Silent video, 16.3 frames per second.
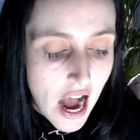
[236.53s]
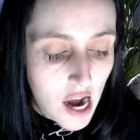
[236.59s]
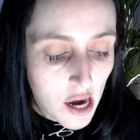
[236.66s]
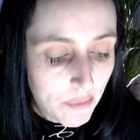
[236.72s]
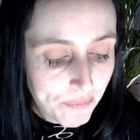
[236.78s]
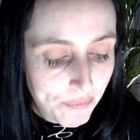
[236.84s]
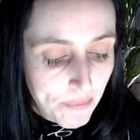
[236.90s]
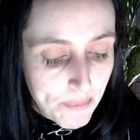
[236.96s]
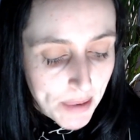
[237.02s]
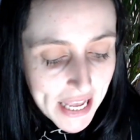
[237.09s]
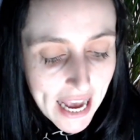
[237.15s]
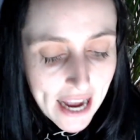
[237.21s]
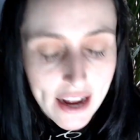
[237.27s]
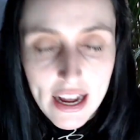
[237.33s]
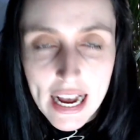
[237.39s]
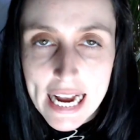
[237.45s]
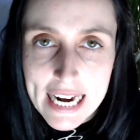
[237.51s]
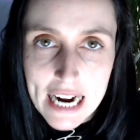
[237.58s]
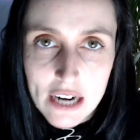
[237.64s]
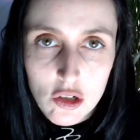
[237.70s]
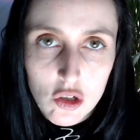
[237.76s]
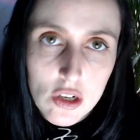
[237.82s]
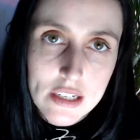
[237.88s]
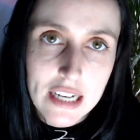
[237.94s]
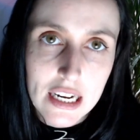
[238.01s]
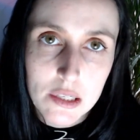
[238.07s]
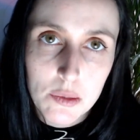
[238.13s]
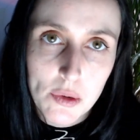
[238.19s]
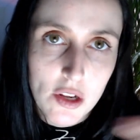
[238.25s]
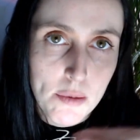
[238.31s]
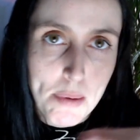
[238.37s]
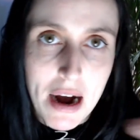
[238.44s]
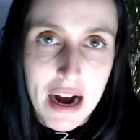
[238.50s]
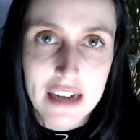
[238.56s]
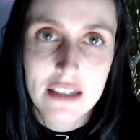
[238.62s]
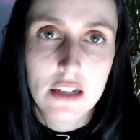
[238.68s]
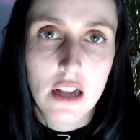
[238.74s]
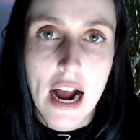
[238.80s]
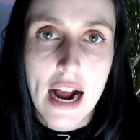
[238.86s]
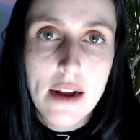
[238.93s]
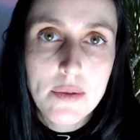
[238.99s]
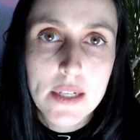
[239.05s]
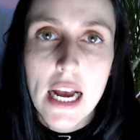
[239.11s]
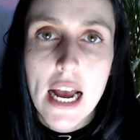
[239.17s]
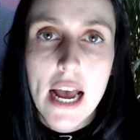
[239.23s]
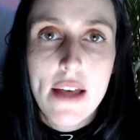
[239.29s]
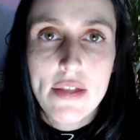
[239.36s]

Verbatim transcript: Um, but yeah, it actually starts with your past lives.